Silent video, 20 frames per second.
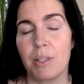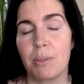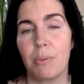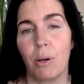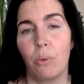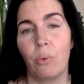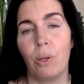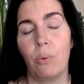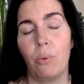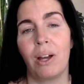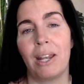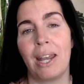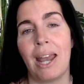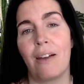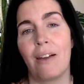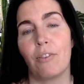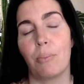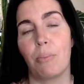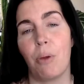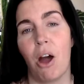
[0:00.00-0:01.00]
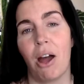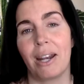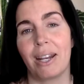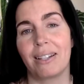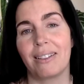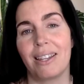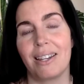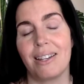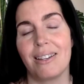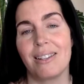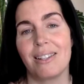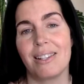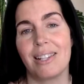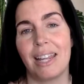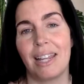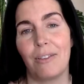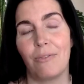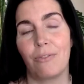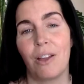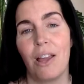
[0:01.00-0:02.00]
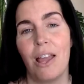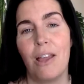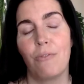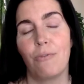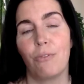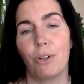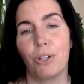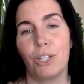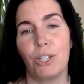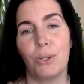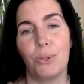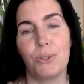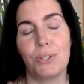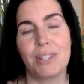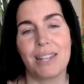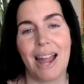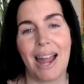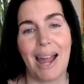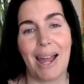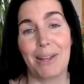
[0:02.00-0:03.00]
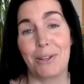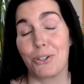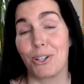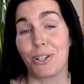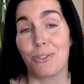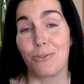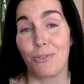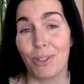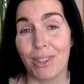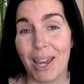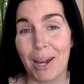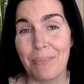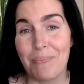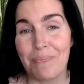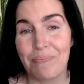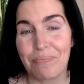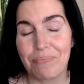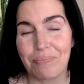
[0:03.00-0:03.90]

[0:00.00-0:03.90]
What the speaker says: but we want to have a product that is safe for use just for them.